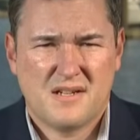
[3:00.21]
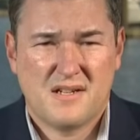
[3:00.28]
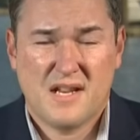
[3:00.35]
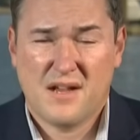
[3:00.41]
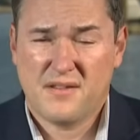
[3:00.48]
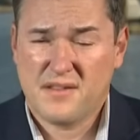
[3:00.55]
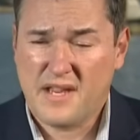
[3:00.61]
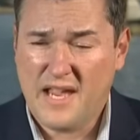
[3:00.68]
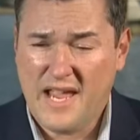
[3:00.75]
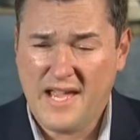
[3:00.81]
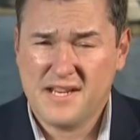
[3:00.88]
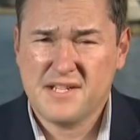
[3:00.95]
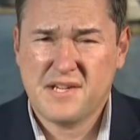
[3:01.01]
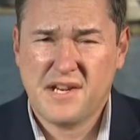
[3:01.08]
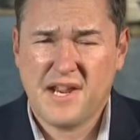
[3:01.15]
now, the
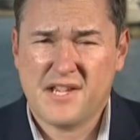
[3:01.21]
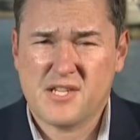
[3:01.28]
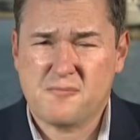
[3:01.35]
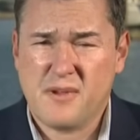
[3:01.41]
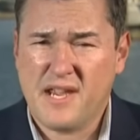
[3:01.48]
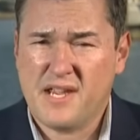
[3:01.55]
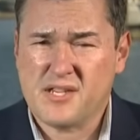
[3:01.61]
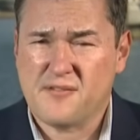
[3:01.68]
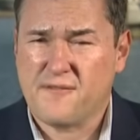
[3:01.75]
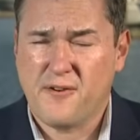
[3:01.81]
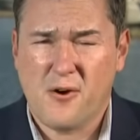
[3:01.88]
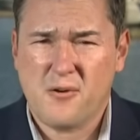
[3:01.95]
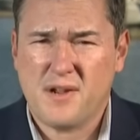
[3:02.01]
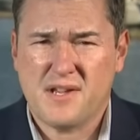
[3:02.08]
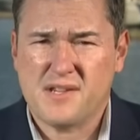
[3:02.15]
NTSB is
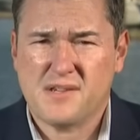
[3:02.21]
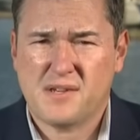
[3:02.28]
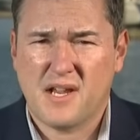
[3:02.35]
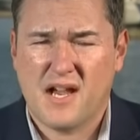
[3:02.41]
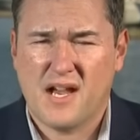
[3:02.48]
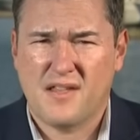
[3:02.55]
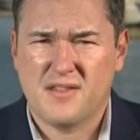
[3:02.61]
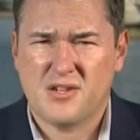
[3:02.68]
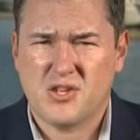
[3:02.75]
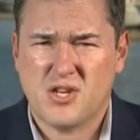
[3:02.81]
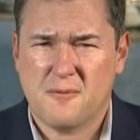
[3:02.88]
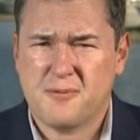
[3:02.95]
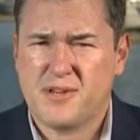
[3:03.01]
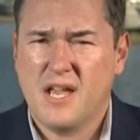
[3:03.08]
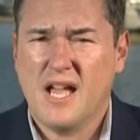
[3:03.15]
focused on the
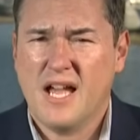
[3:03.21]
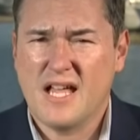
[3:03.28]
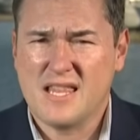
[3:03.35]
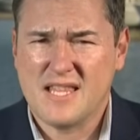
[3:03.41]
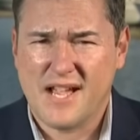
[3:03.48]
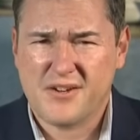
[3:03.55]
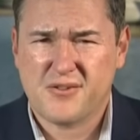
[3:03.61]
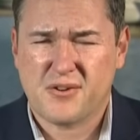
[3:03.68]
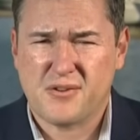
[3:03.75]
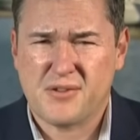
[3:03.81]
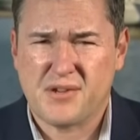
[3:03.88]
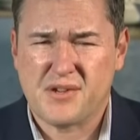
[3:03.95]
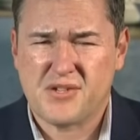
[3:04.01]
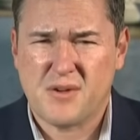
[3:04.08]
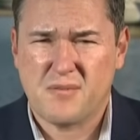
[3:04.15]
ship's electrical
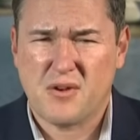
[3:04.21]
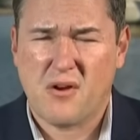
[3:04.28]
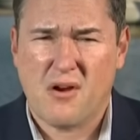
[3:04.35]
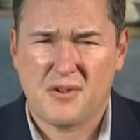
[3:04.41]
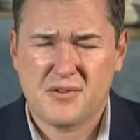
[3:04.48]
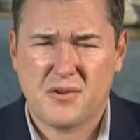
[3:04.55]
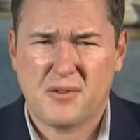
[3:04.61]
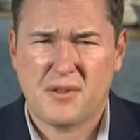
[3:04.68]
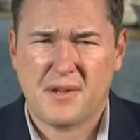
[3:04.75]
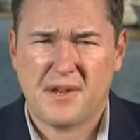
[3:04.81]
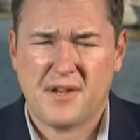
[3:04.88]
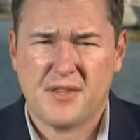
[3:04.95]
system. They're also looking